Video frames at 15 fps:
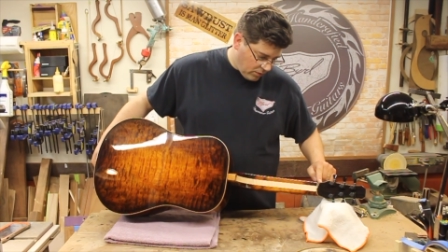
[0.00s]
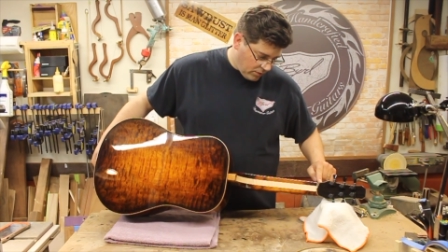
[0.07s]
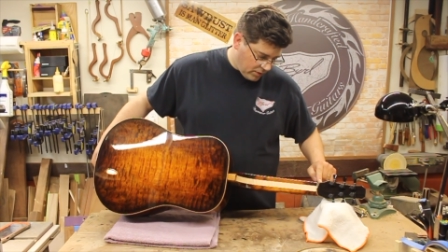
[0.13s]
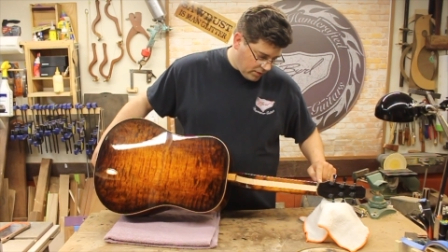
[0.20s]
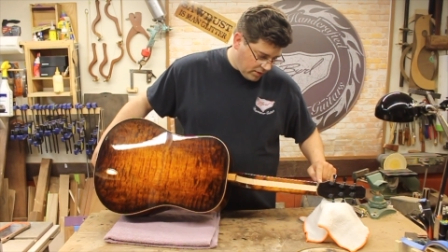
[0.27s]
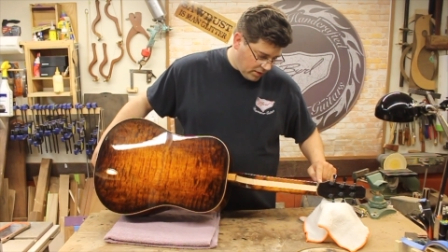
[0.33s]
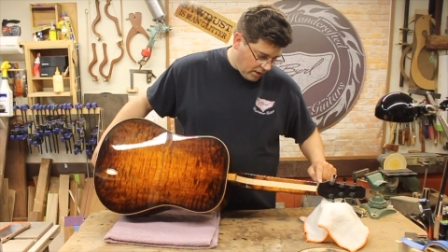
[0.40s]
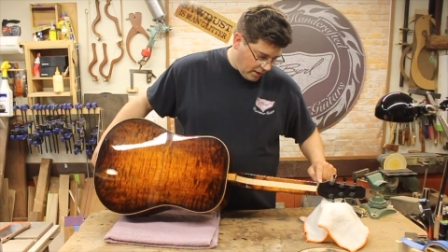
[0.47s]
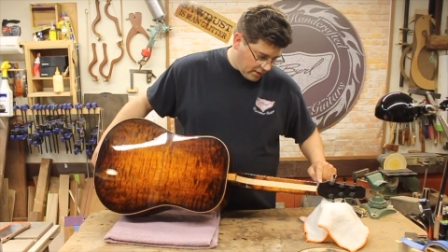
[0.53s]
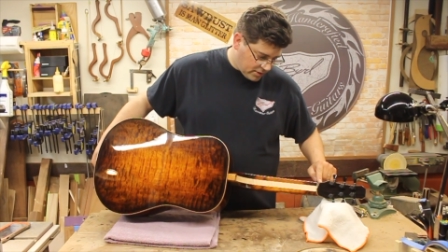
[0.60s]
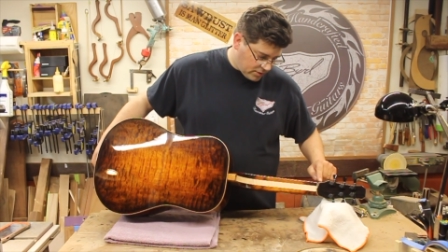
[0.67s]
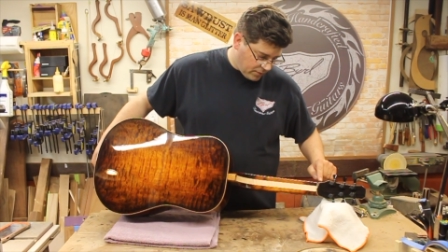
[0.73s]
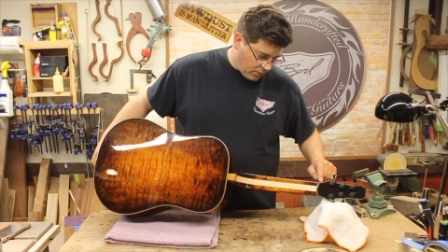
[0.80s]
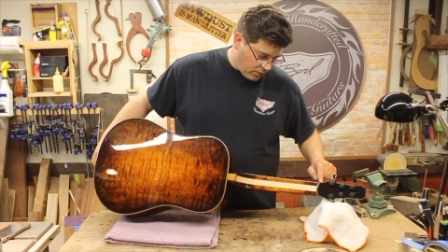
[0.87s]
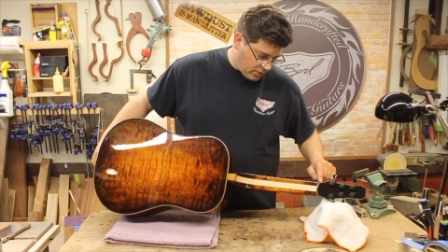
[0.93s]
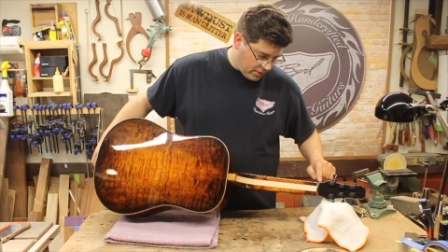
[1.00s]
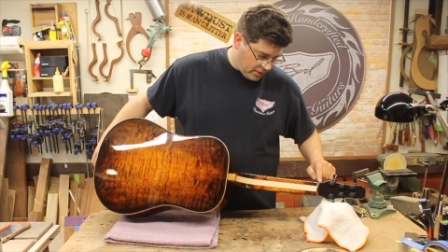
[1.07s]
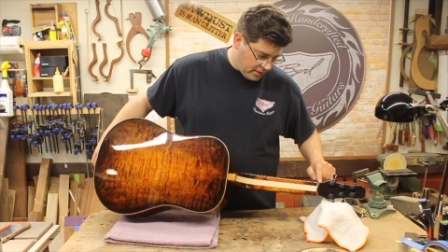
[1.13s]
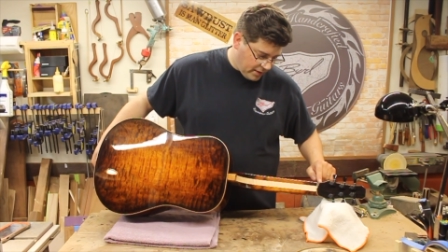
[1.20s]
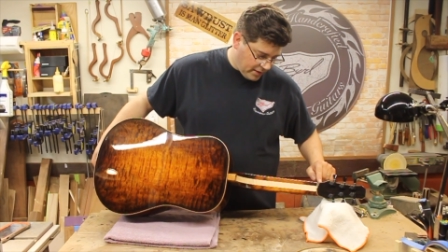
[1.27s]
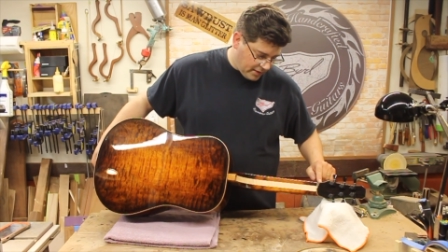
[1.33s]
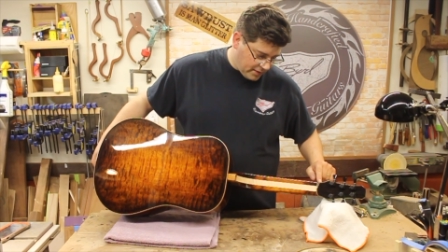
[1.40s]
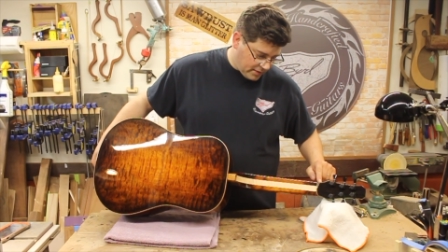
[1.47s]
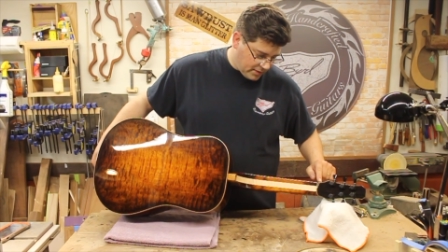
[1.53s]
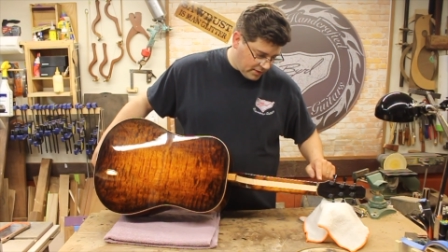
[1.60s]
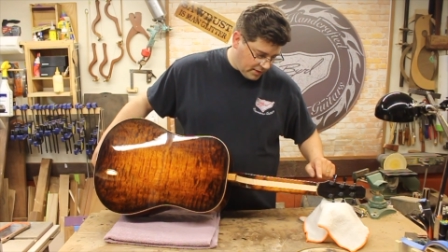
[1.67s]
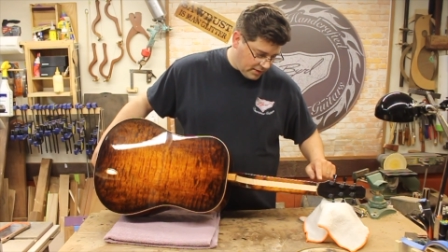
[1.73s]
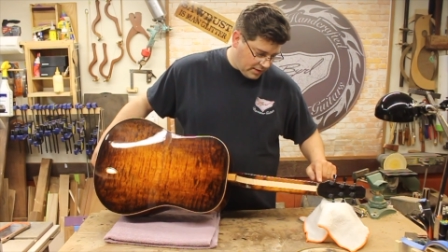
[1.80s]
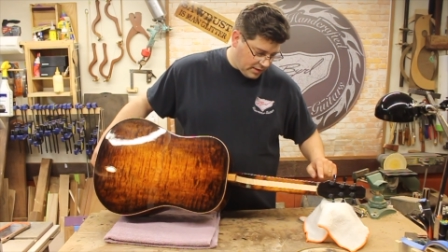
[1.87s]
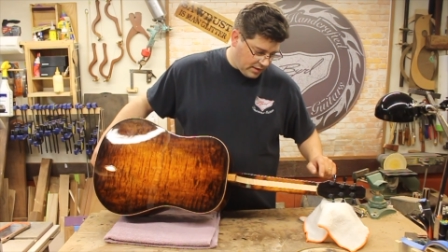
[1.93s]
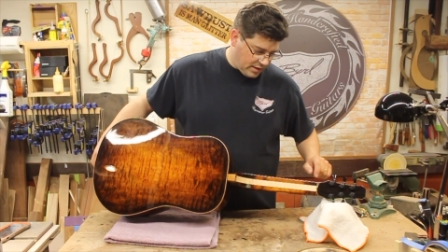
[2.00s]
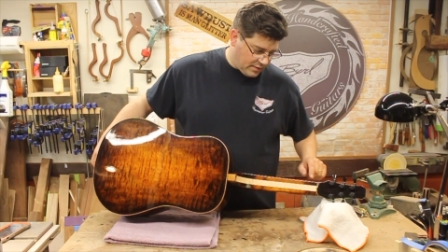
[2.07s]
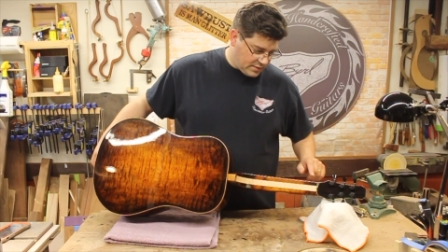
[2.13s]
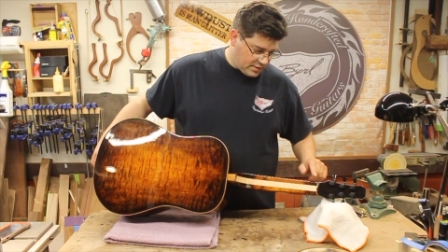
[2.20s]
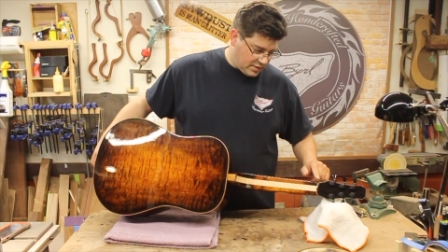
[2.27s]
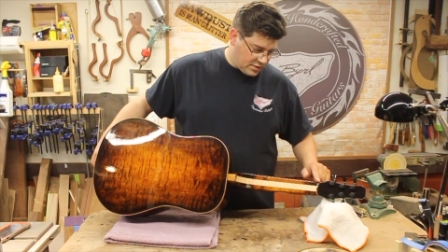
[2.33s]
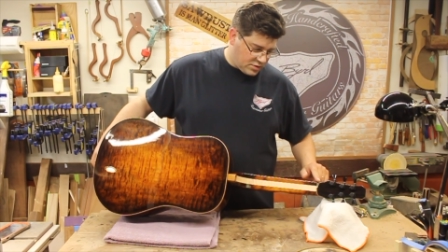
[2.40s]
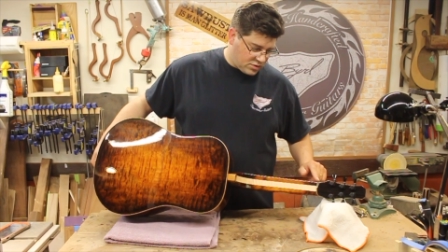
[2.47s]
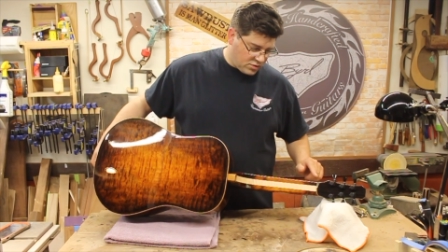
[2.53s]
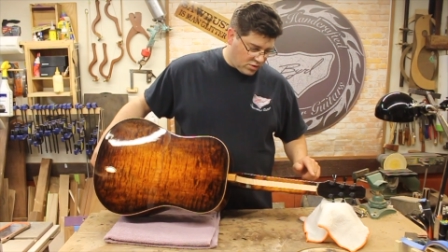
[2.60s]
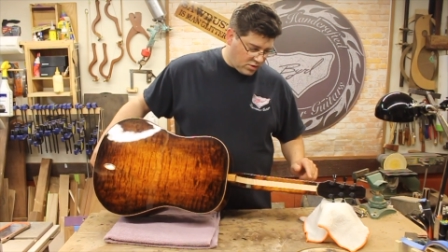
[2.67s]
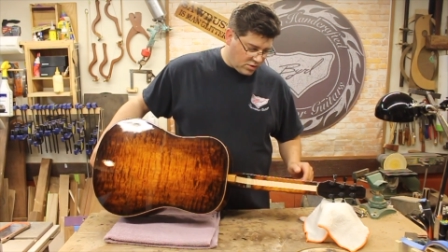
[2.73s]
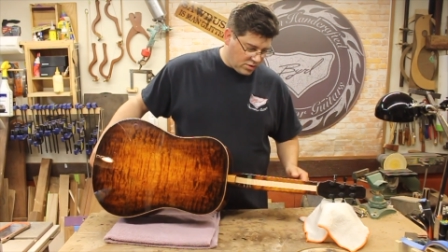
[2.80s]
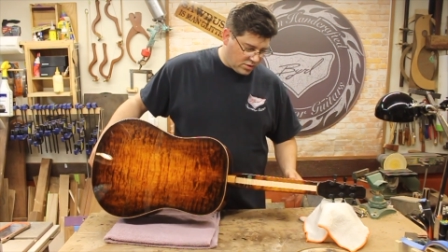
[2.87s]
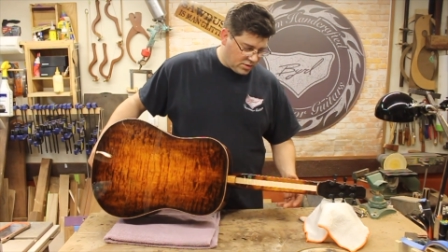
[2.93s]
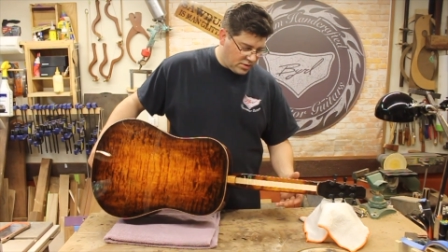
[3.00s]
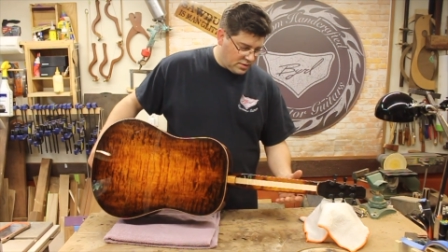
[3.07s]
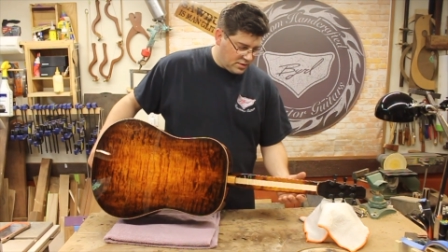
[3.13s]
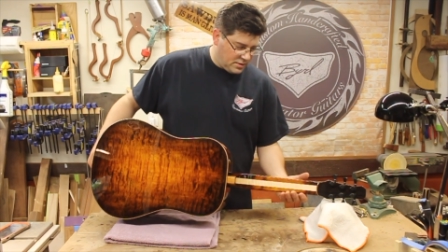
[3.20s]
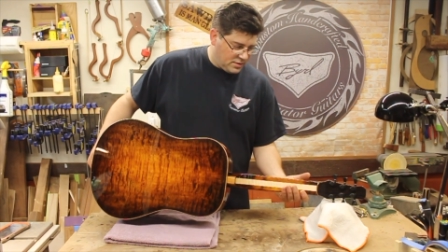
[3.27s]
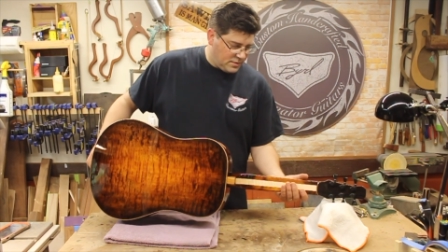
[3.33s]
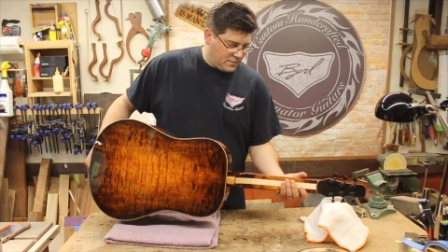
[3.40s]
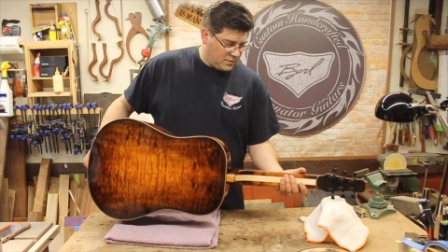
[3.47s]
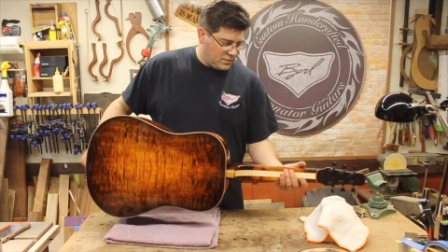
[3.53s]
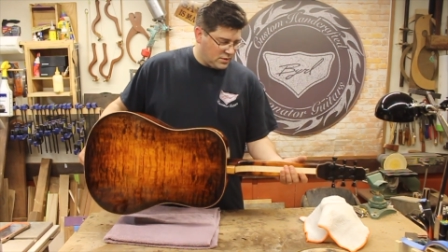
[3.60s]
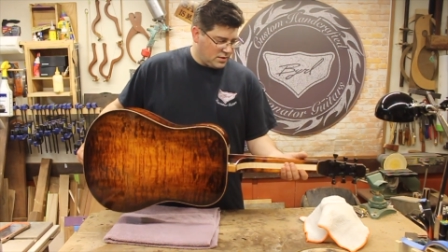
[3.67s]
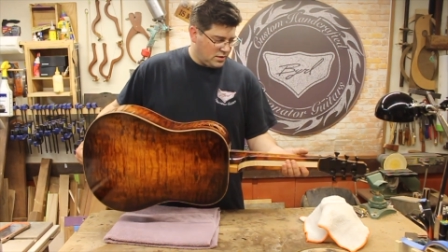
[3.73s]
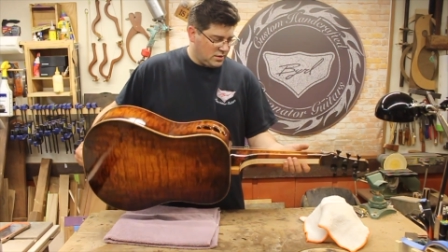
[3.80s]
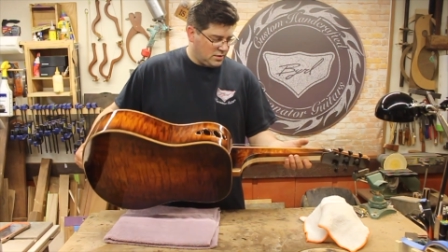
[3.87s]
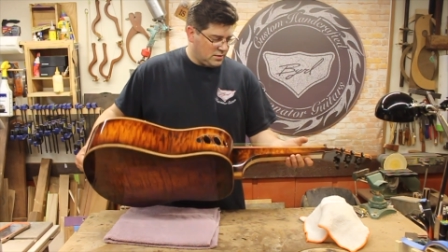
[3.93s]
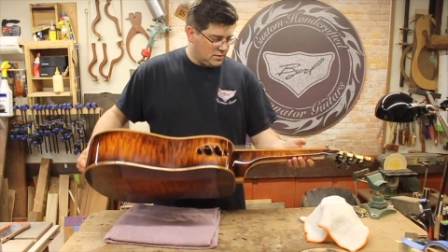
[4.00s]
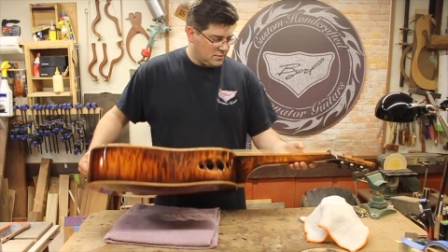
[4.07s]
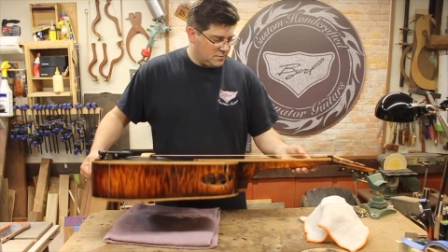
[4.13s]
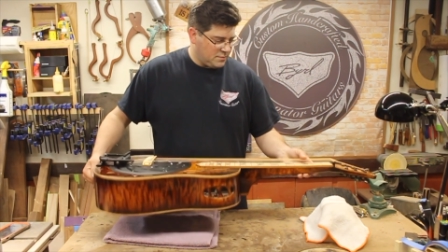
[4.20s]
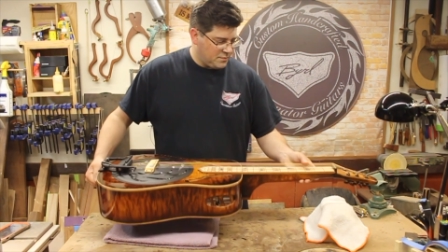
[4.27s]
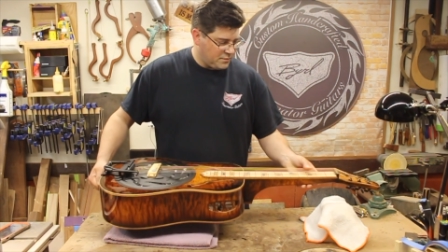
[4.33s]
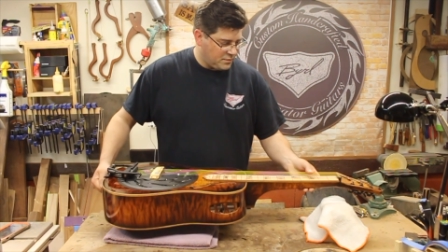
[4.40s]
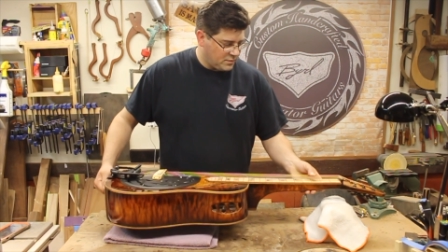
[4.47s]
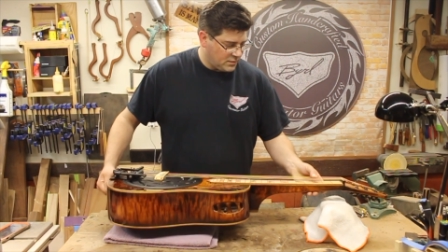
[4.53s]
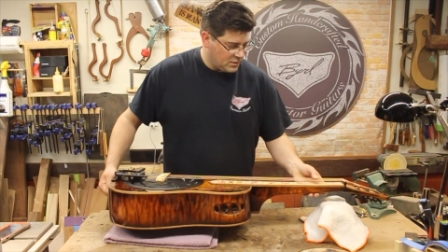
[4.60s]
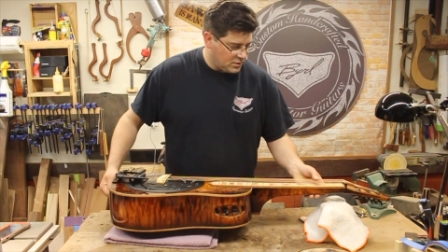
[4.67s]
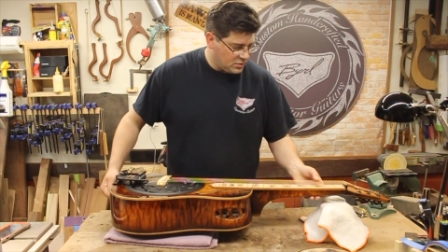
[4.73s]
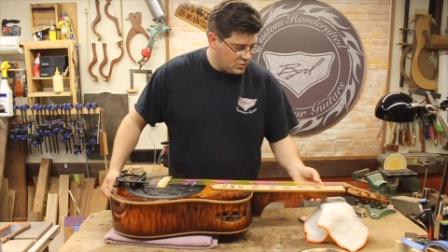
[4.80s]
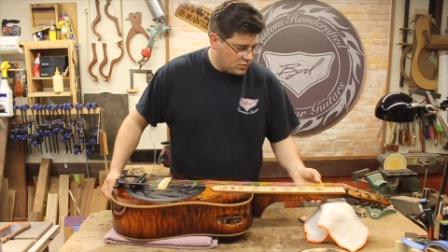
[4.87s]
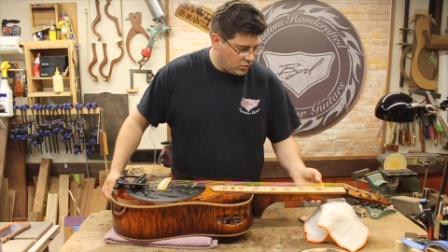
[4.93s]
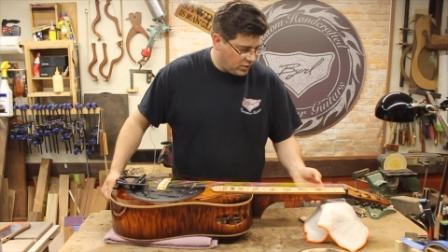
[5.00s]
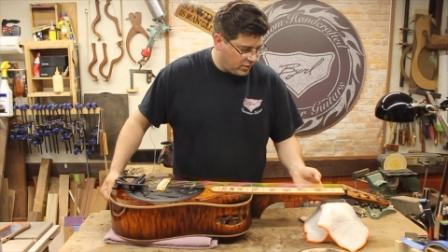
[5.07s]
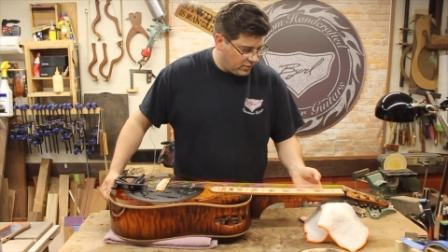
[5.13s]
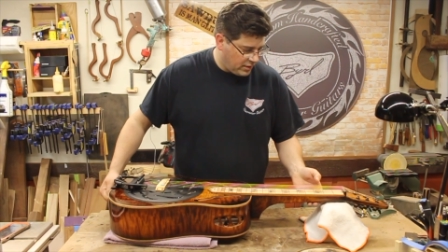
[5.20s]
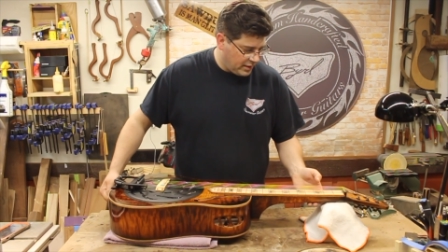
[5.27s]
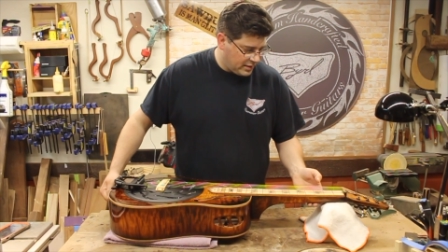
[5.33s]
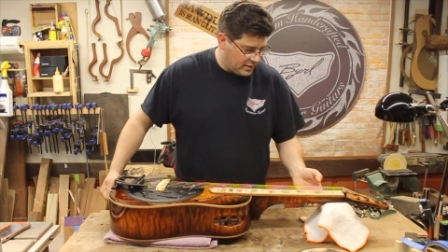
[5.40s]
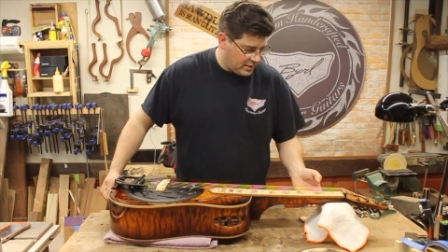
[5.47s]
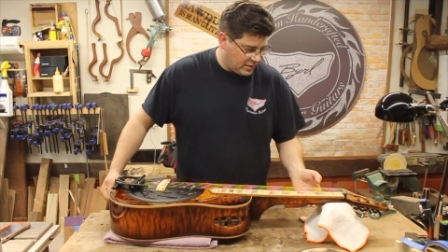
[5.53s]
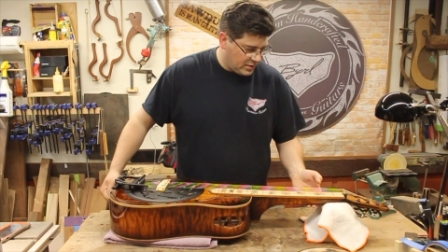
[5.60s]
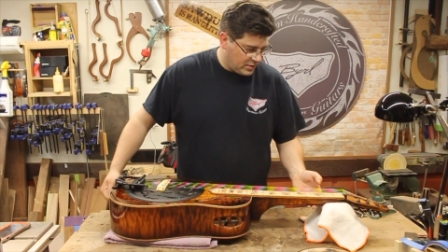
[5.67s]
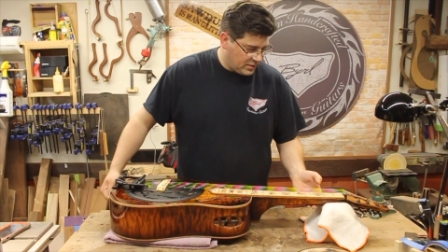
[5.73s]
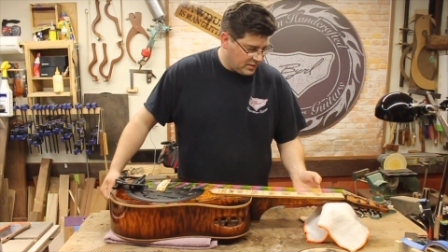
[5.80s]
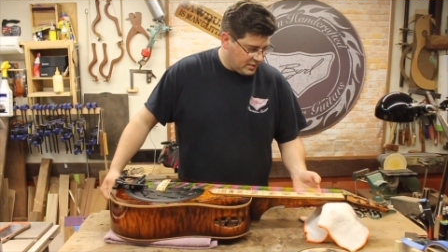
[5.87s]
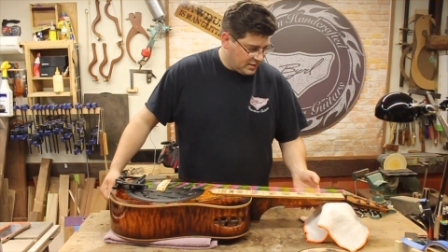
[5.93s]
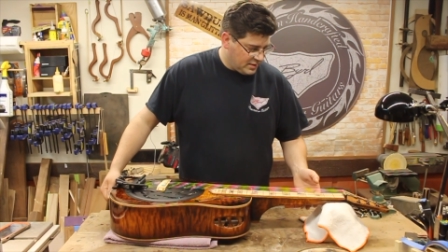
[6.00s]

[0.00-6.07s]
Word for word: the notch for the nut, and it gives it a stronger um, joint right there.